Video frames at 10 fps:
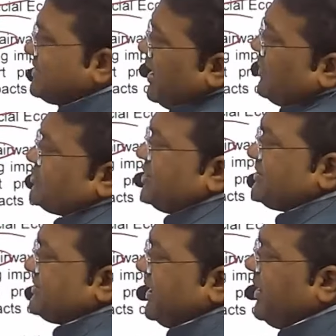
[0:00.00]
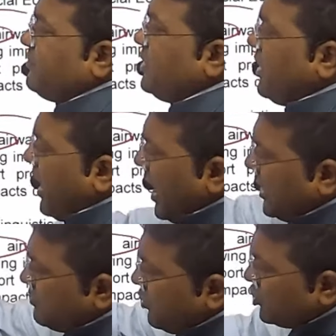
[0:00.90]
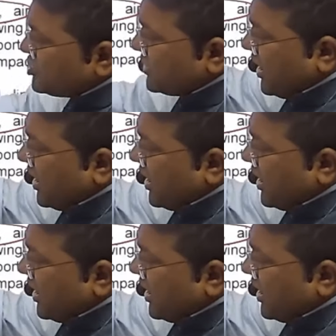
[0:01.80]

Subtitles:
optional, same. Almost